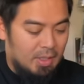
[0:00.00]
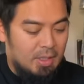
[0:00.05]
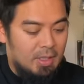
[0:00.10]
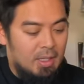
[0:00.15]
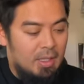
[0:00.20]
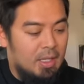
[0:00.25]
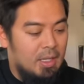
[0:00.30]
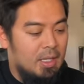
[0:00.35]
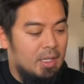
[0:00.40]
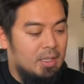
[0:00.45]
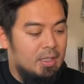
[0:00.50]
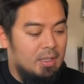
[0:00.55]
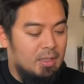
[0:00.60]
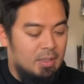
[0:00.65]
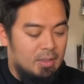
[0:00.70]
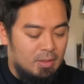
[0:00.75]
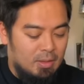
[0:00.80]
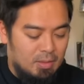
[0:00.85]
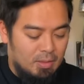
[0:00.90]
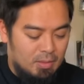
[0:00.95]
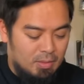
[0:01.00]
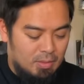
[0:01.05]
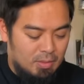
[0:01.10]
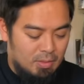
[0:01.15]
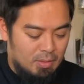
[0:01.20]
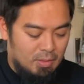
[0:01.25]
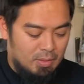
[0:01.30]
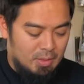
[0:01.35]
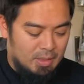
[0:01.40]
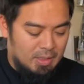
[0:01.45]
Look at this.
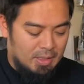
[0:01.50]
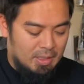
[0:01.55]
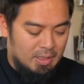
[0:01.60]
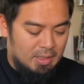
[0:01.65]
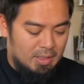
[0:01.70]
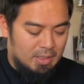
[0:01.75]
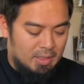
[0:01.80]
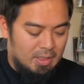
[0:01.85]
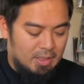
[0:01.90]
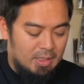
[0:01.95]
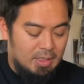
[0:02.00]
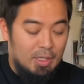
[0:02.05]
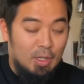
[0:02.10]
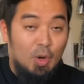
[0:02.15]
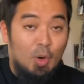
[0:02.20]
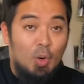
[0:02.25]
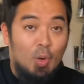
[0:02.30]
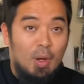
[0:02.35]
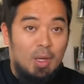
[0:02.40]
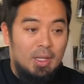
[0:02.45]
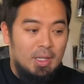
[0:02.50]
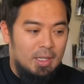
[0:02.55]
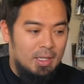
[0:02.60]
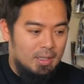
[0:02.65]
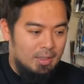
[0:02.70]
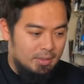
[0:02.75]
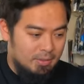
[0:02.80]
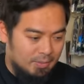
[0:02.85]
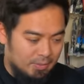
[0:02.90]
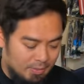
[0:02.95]
Ooh, it's
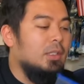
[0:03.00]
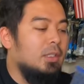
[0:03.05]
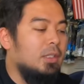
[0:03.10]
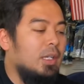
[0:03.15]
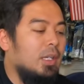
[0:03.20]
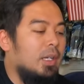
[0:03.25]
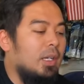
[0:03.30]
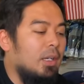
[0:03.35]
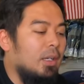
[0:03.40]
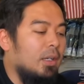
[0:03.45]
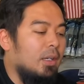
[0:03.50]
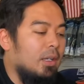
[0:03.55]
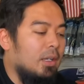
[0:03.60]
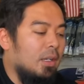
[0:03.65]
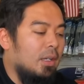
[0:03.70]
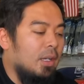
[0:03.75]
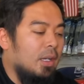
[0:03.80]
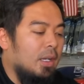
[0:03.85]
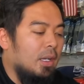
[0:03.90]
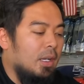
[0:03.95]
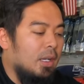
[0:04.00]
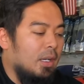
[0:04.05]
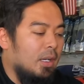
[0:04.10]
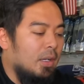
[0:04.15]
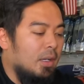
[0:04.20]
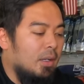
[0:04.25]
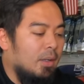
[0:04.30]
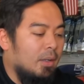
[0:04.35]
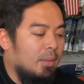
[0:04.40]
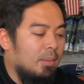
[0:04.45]
oily. Set it
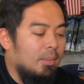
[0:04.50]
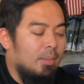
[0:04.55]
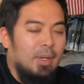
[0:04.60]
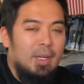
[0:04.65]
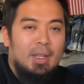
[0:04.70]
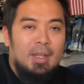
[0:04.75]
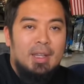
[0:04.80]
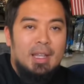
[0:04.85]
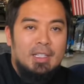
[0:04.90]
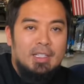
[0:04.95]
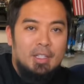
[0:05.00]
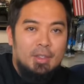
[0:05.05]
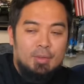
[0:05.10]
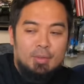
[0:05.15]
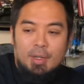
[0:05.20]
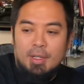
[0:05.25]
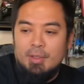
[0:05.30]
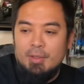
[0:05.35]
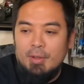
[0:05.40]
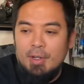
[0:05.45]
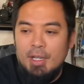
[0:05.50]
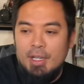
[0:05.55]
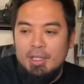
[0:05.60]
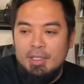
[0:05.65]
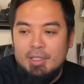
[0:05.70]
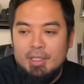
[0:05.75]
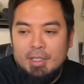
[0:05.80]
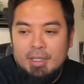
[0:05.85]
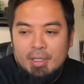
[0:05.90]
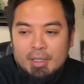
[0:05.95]
here. But that's a three three
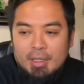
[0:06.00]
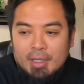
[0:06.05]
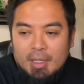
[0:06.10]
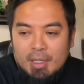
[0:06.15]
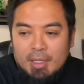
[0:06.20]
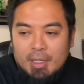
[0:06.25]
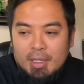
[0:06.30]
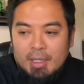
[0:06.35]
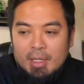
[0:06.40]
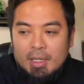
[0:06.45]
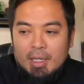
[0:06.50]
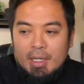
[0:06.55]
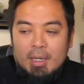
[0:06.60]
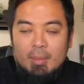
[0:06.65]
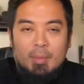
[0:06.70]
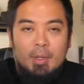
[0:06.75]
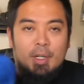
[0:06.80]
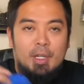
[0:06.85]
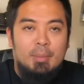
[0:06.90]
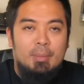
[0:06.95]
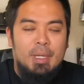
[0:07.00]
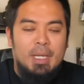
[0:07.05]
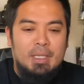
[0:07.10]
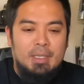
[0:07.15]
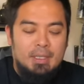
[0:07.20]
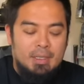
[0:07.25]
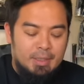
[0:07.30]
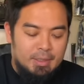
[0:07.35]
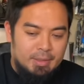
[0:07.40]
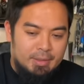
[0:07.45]
engine in a million
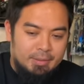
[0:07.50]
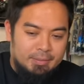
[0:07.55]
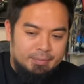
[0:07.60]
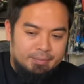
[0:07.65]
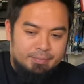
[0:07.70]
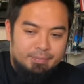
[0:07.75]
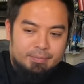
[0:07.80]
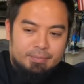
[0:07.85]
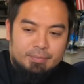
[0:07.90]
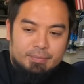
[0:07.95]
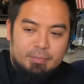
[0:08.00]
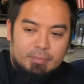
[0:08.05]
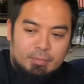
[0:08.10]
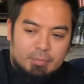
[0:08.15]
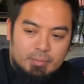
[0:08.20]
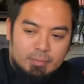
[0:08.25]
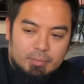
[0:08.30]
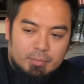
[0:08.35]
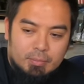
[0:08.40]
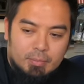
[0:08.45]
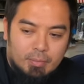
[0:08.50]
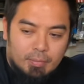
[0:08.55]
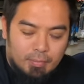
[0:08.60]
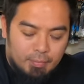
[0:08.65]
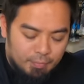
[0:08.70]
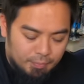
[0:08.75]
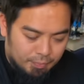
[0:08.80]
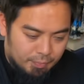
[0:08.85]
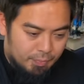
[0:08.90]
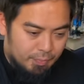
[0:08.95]
pieces.
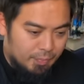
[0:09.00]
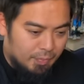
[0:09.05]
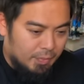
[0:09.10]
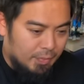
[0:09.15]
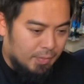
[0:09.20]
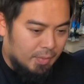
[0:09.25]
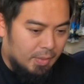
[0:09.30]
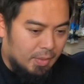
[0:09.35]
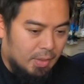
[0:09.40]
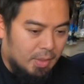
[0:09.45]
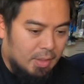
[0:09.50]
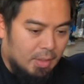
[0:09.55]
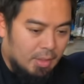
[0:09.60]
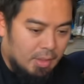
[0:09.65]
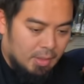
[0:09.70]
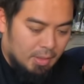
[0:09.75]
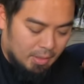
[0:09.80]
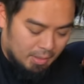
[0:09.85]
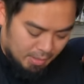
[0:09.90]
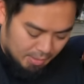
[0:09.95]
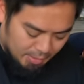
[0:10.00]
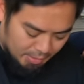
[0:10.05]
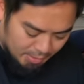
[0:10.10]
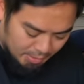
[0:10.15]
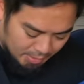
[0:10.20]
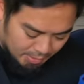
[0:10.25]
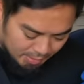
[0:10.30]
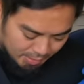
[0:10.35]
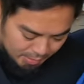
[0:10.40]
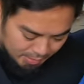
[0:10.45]
Let's
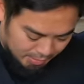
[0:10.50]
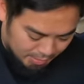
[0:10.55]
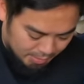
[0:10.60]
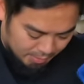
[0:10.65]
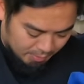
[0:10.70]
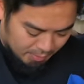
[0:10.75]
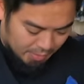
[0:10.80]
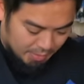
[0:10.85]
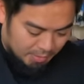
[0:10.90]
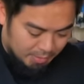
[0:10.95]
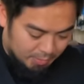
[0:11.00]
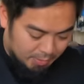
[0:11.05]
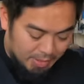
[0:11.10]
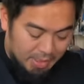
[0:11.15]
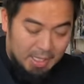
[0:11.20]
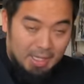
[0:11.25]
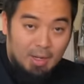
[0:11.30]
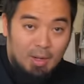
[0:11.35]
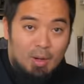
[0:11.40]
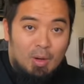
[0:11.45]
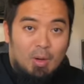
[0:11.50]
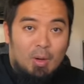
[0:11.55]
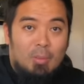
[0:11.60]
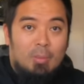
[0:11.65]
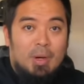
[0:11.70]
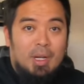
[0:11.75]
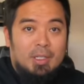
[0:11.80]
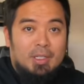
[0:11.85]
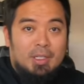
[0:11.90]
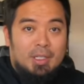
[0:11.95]
see what else. We got a
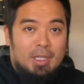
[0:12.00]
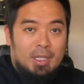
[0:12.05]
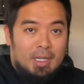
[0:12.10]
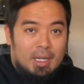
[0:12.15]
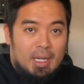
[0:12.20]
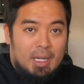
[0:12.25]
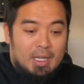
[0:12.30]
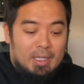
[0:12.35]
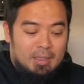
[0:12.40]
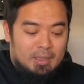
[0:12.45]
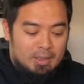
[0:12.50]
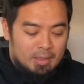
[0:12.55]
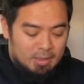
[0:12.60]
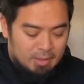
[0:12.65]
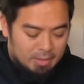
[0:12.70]
whole bunch in here, guys.